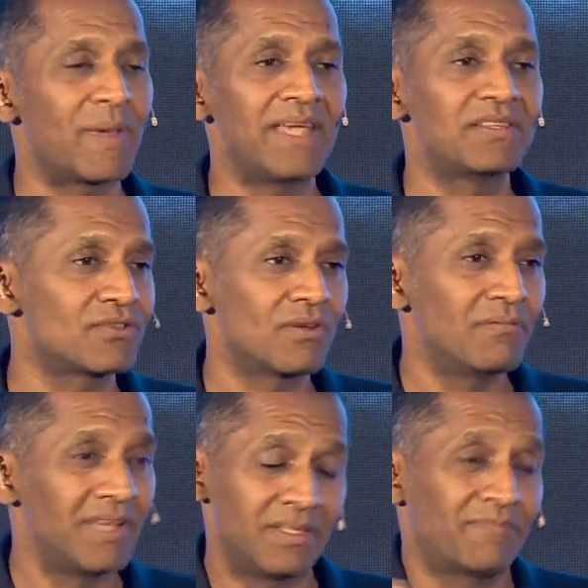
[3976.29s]
space is
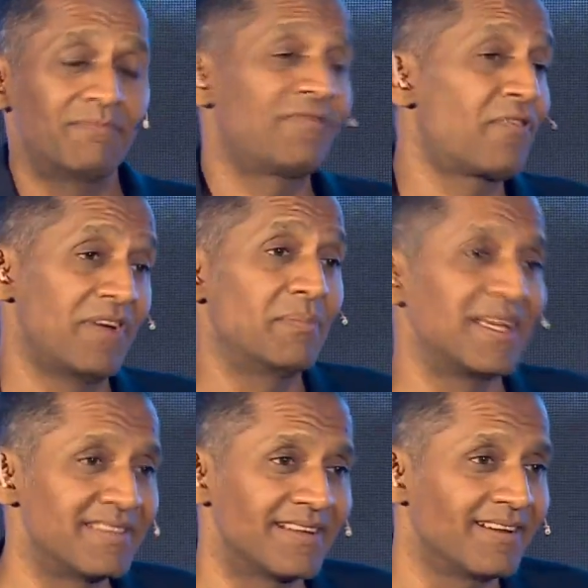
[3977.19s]
so, it's free
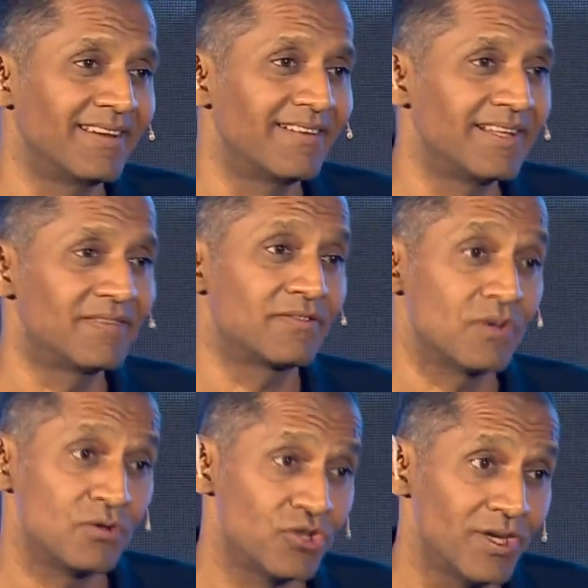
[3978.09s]
basically, you know, it's
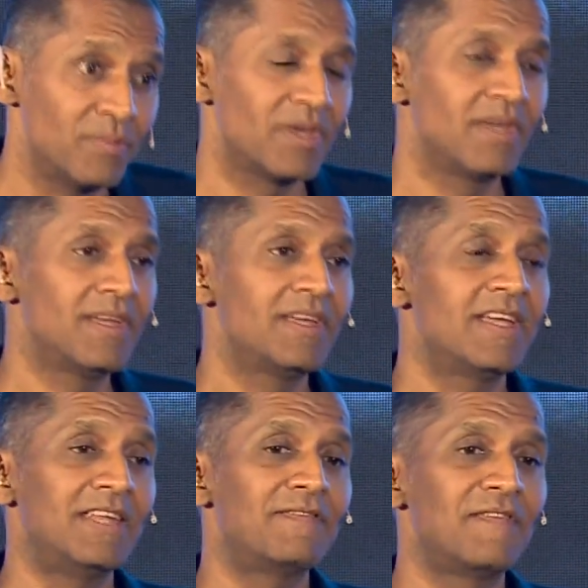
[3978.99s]
so cheap.
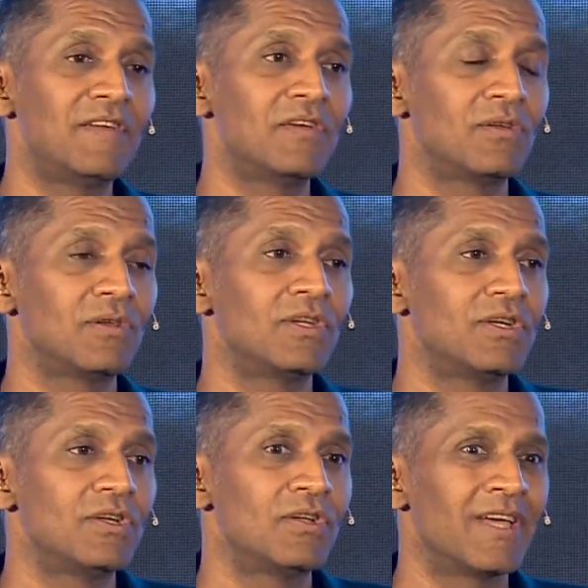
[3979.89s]
And you
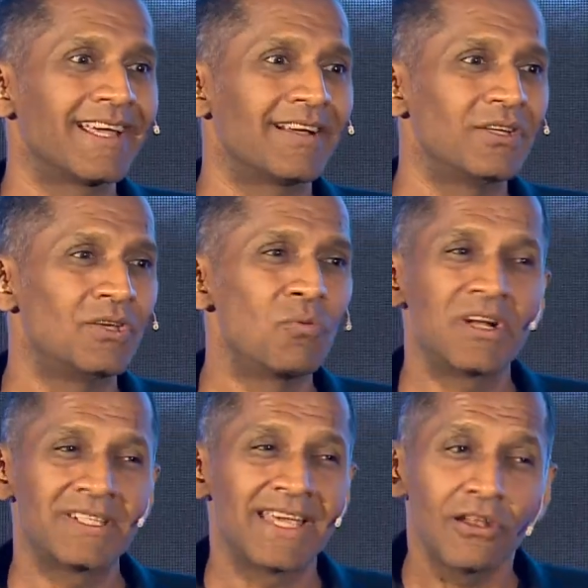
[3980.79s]
feel like you
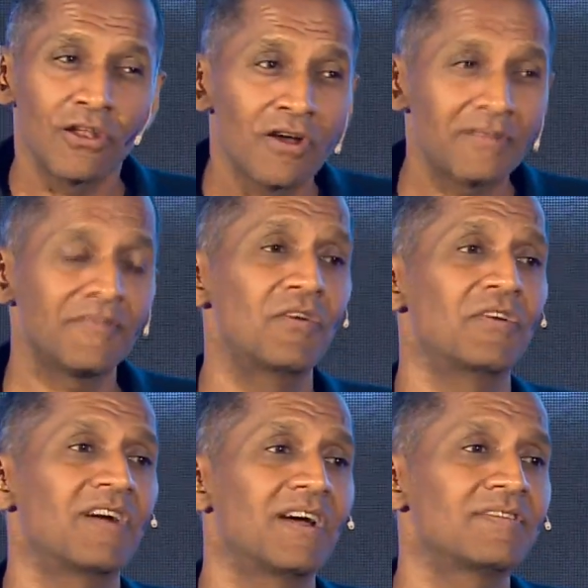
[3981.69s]
want to take a lot of
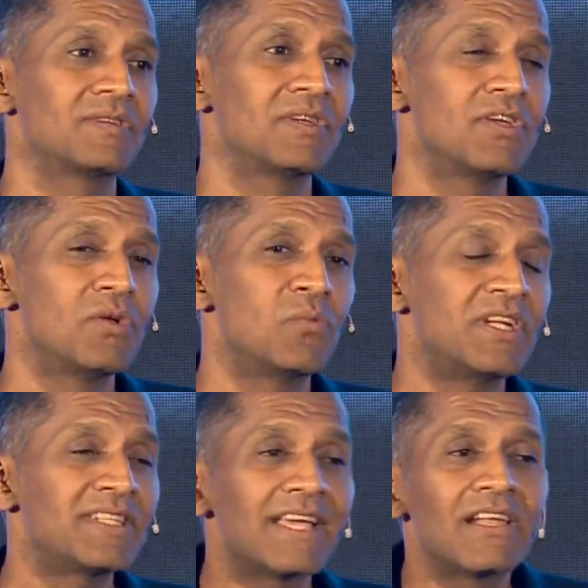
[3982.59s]
photographs.
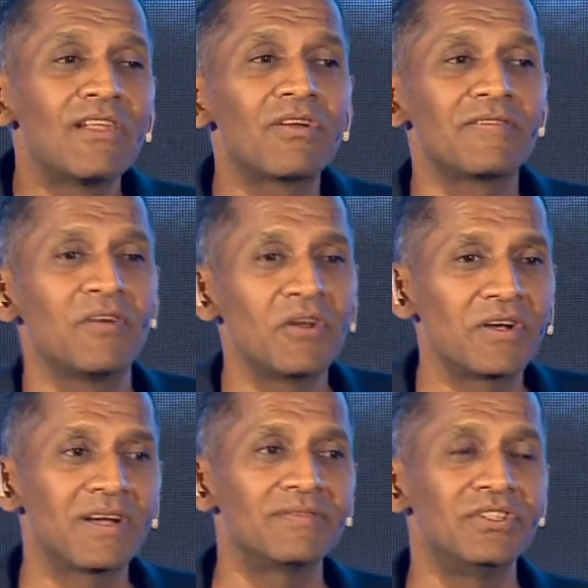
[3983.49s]
When you take a lot of
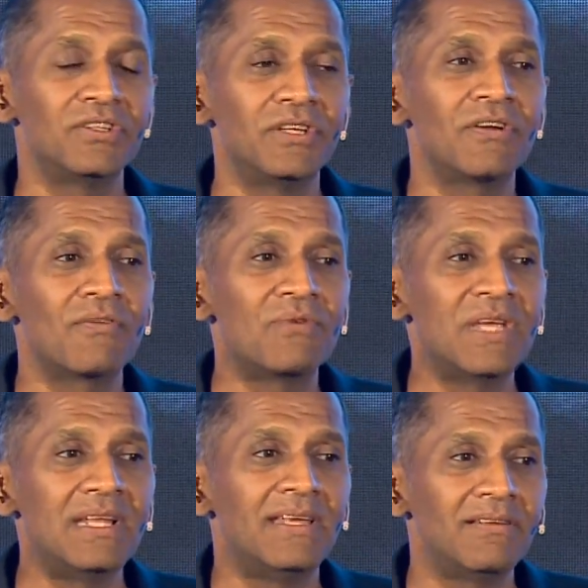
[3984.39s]
photographs, you're
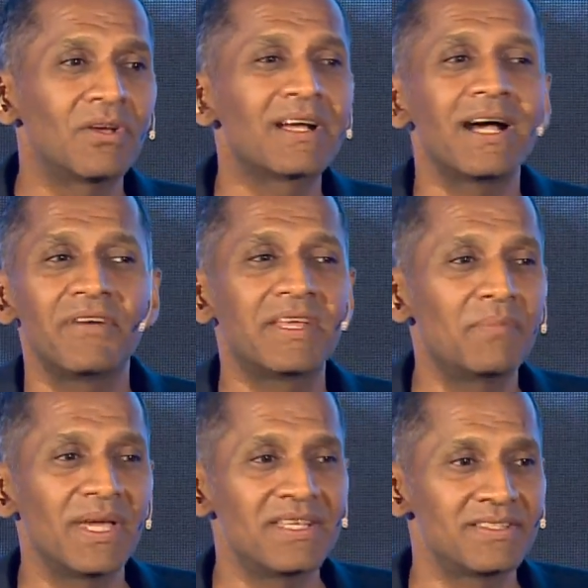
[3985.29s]
not really, you're
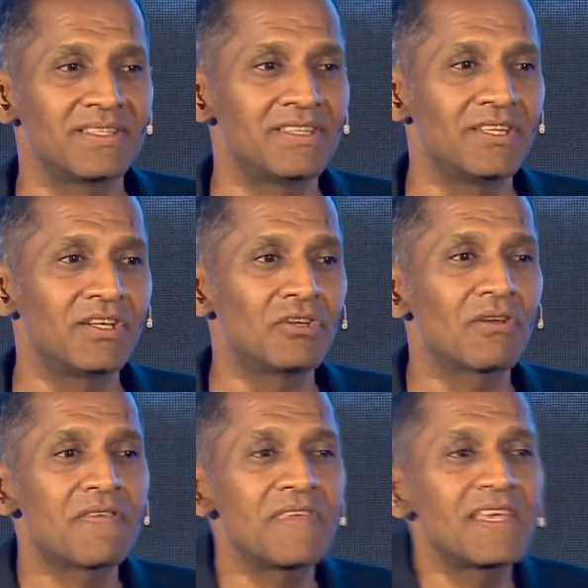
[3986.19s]
covering bases, you know,
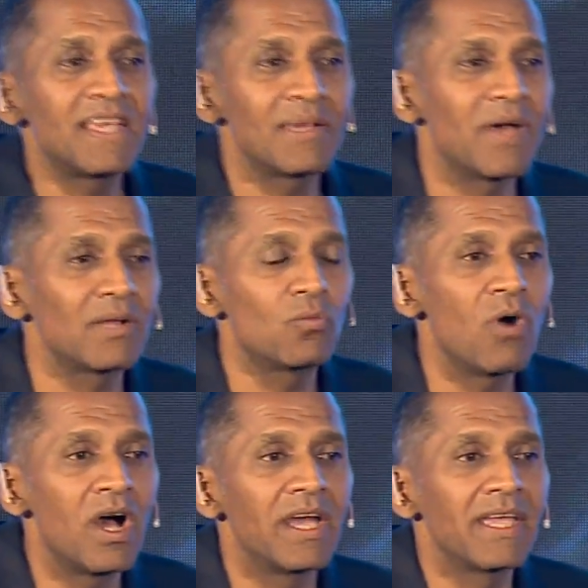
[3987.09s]
you're not thinking about
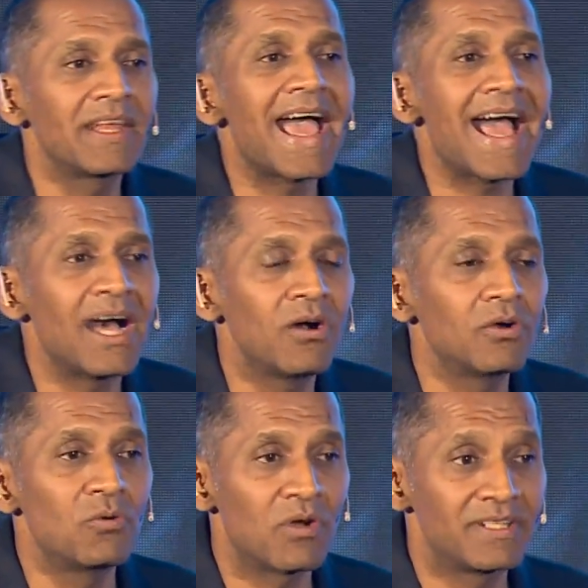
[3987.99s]
why and
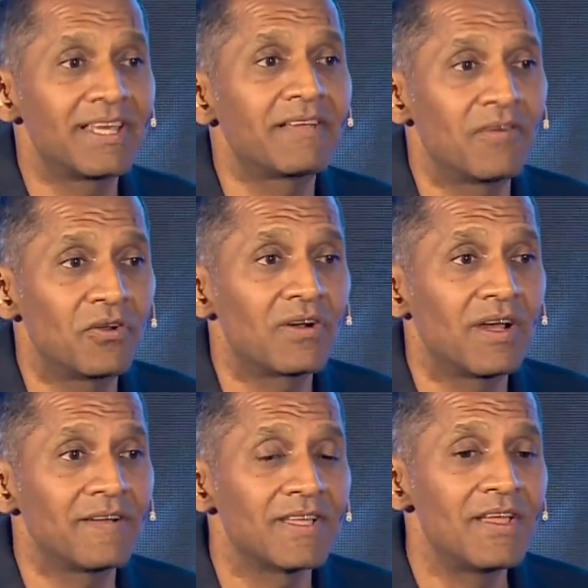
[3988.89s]
how you want to take
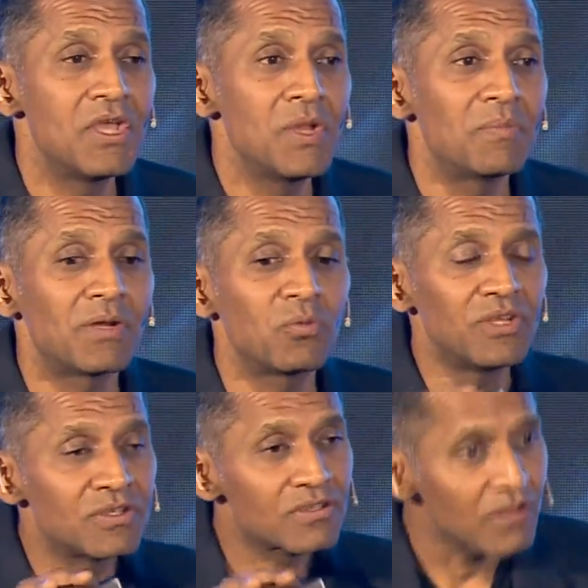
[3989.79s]
photographs.
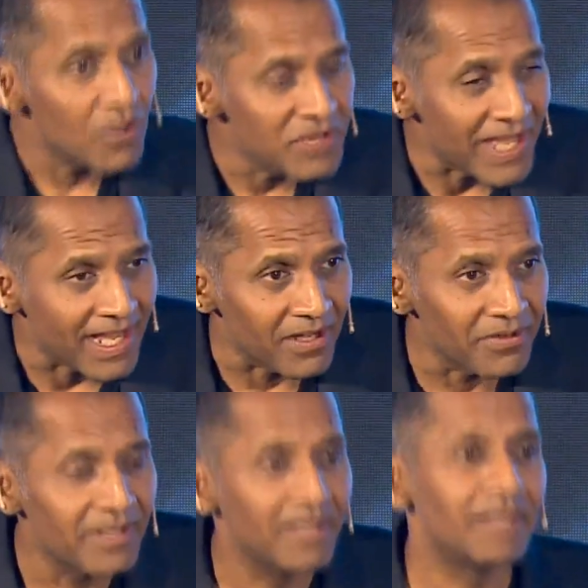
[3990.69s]
But when you slow
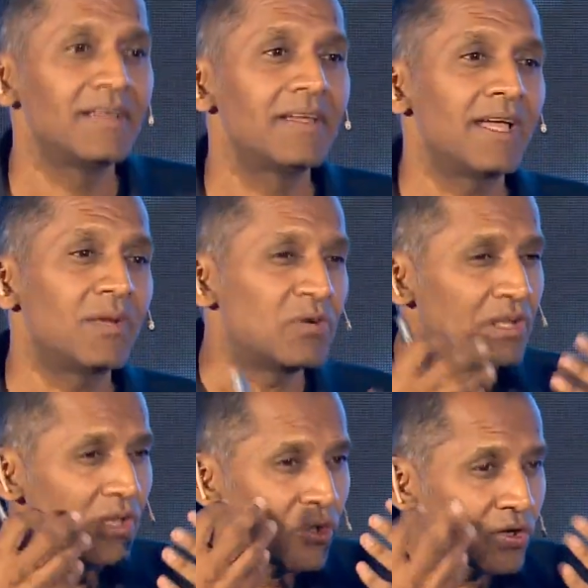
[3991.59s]
down, and
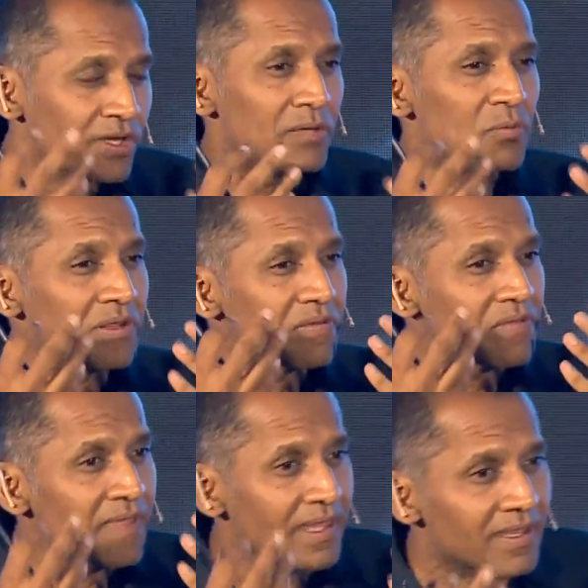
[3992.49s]
when you look, and when
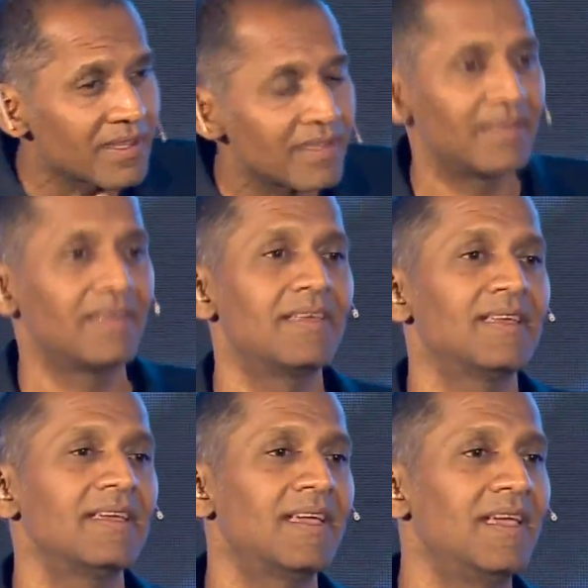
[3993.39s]
you think,
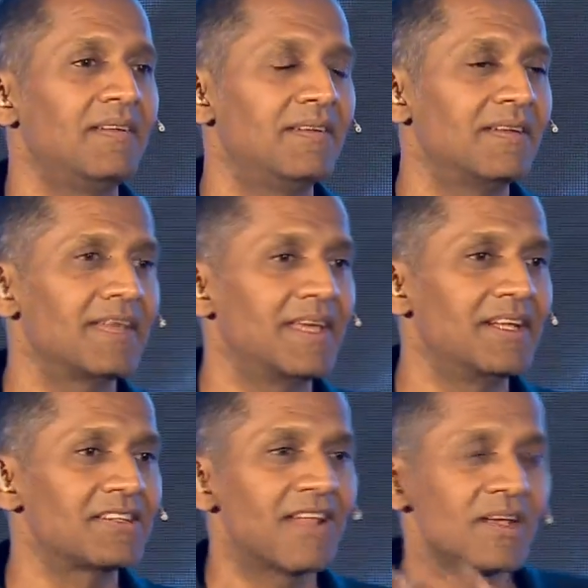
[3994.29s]
and
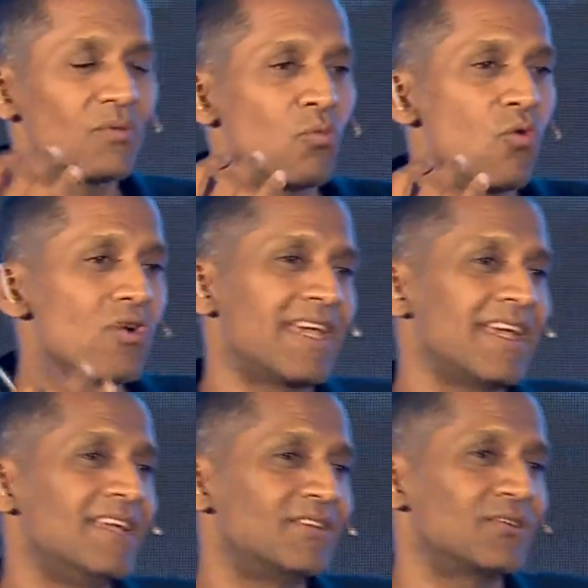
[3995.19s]
it's like
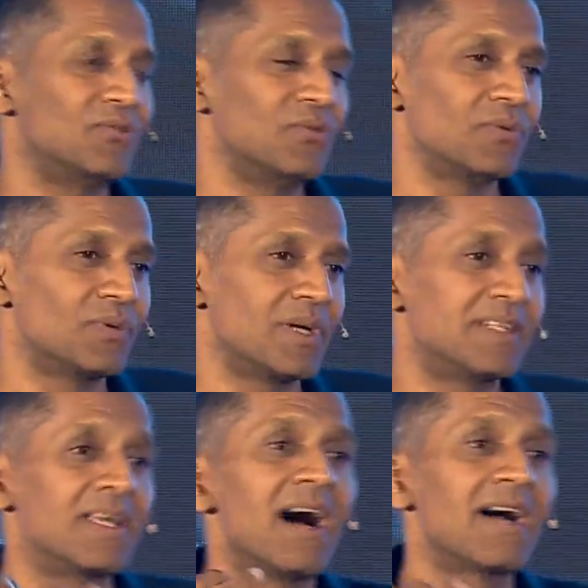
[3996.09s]
walking into
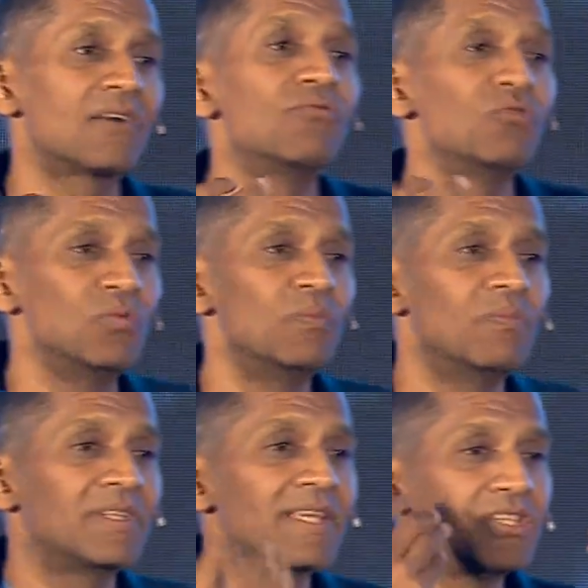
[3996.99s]
a dark
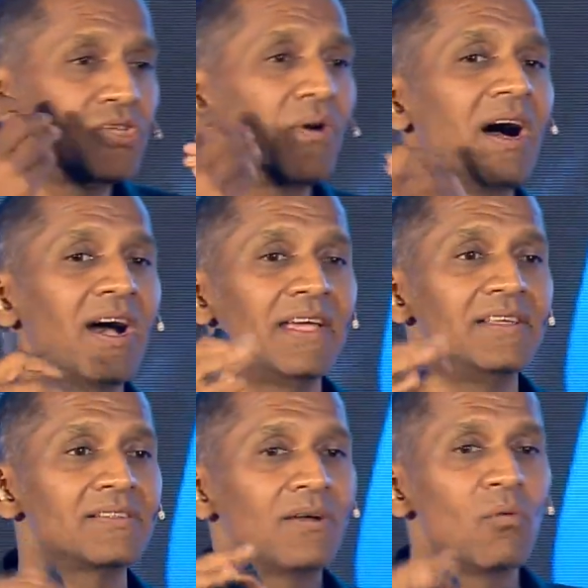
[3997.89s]
room. It takes your
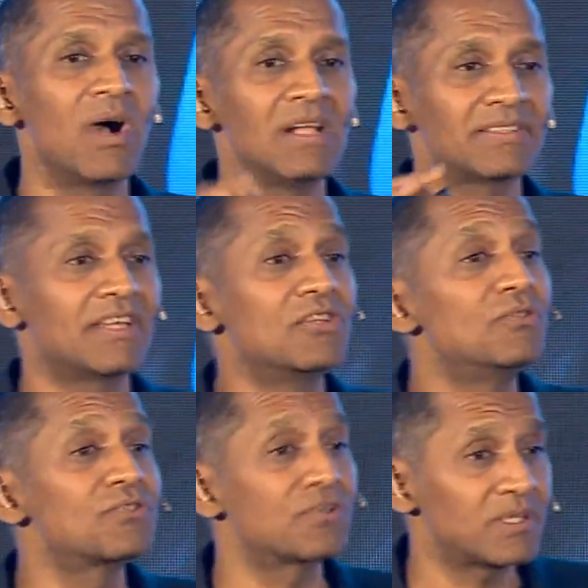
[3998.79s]
eyes a while to
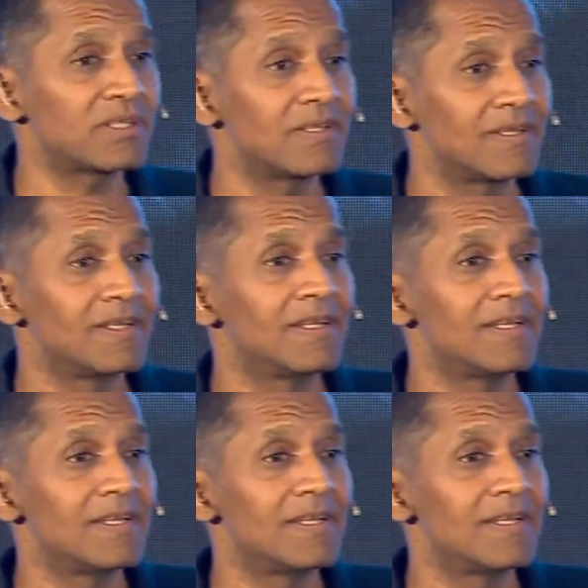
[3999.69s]
get used to it.